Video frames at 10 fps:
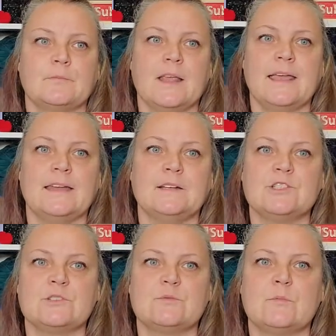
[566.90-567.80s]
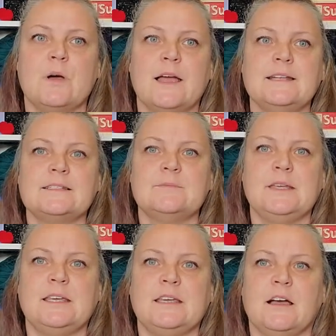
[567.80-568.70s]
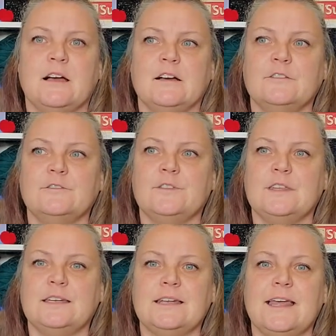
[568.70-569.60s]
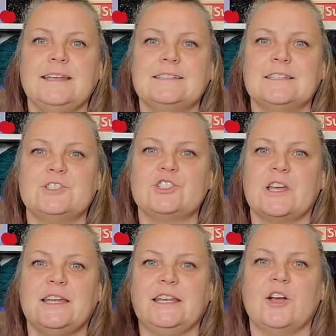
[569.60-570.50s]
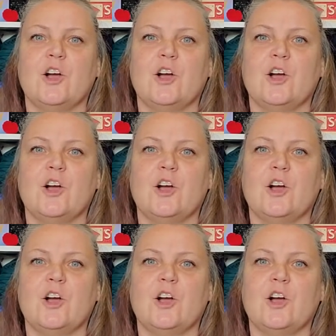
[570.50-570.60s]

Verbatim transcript: And it just reminds me of the knights in shining